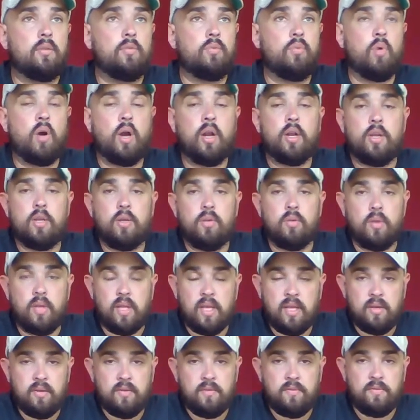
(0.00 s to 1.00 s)
where you
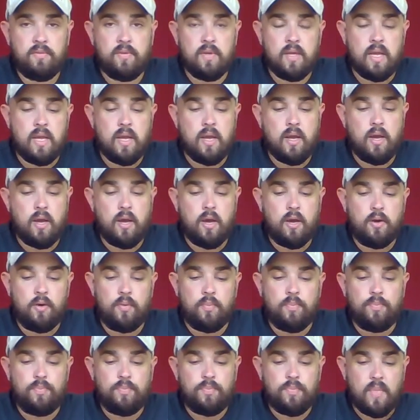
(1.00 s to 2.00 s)
live,
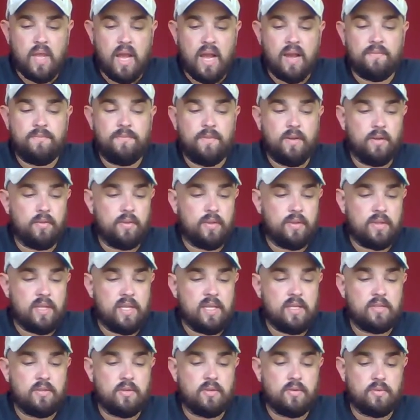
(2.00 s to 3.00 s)
I feel that
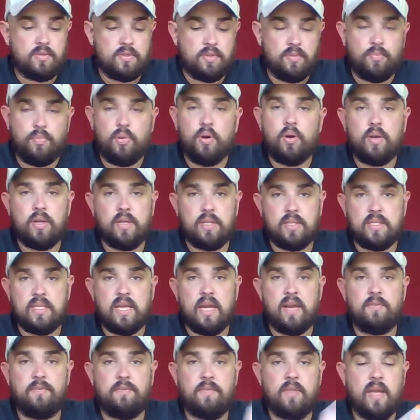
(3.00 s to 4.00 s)
these are some pretty
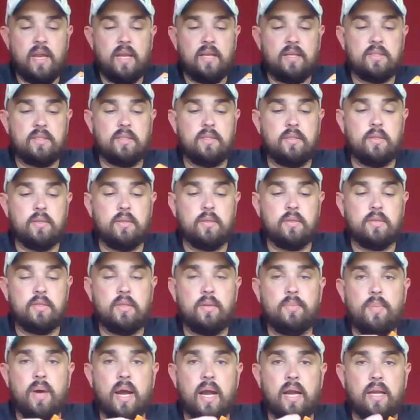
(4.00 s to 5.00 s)
safe things to
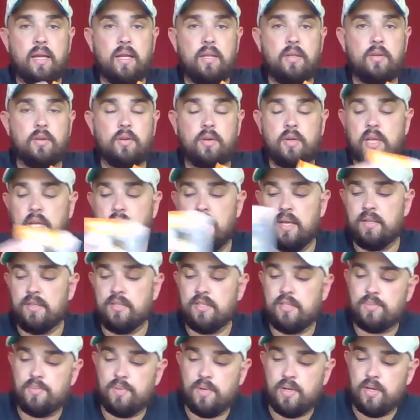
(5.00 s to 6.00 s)
pack in your kit,
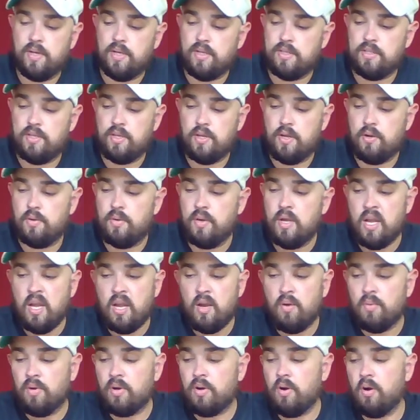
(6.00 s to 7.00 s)
just because
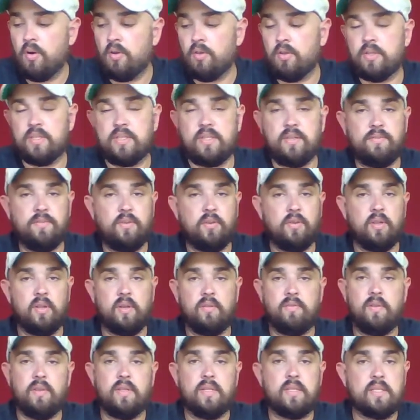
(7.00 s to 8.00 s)
regardless if you
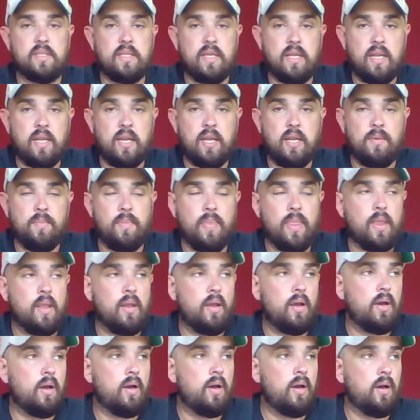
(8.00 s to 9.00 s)
live in the city,
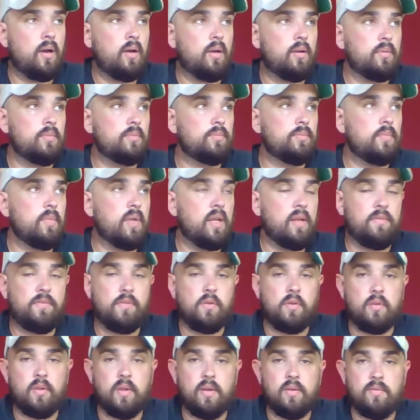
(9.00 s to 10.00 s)
if
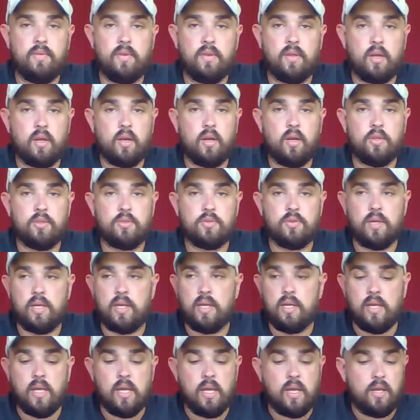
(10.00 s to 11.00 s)
you live in the
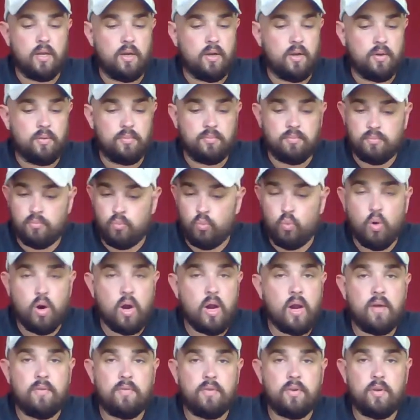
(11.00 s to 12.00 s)
country,
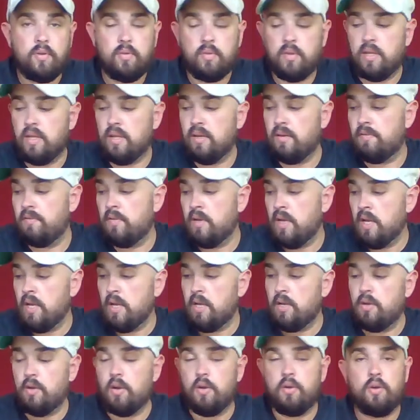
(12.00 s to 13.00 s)
wherever you live,
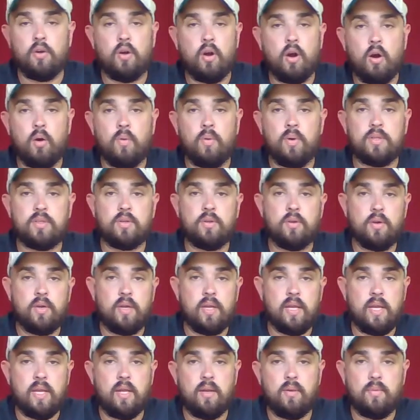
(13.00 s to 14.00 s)
you're always going to
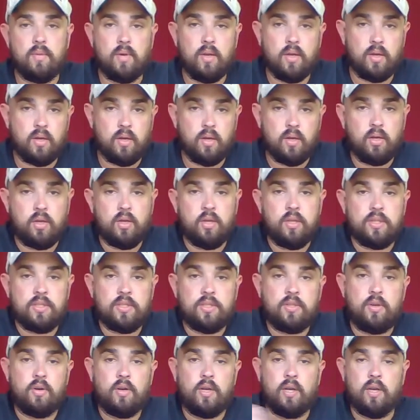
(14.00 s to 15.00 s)
need a good
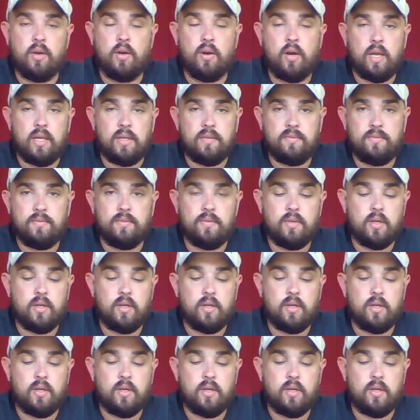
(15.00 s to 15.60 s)
sturdy knife.